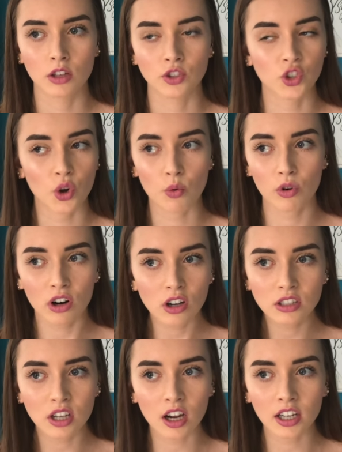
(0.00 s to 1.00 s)
So we're all
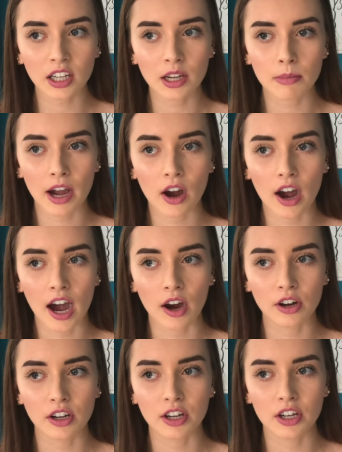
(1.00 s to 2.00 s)
talking about how
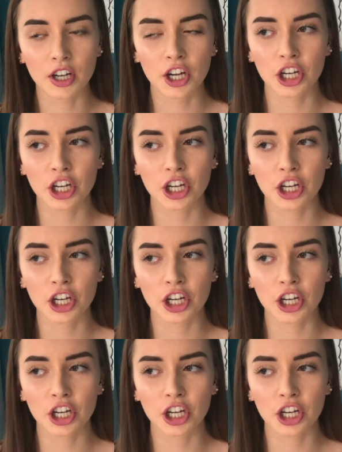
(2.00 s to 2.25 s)
to